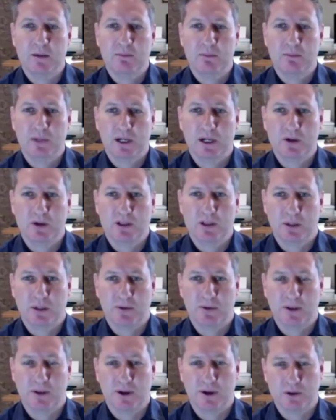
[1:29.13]
because some
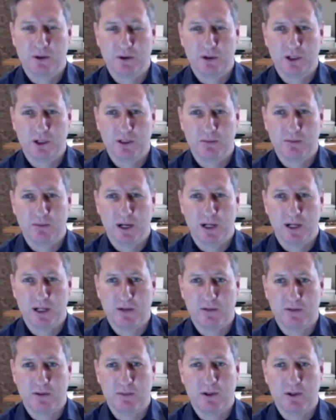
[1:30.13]
of those units might
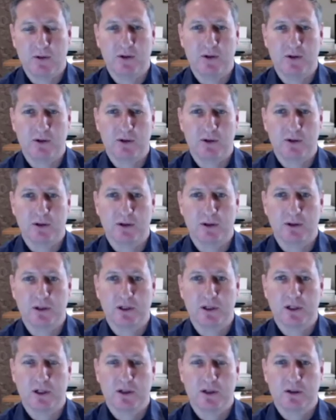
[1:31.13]
never be returned
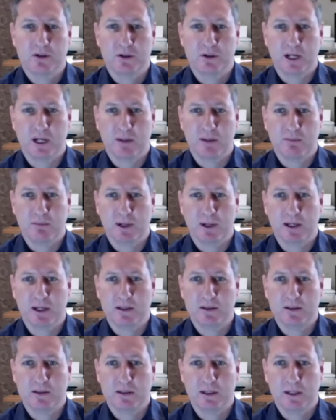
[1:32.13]
to nameplate.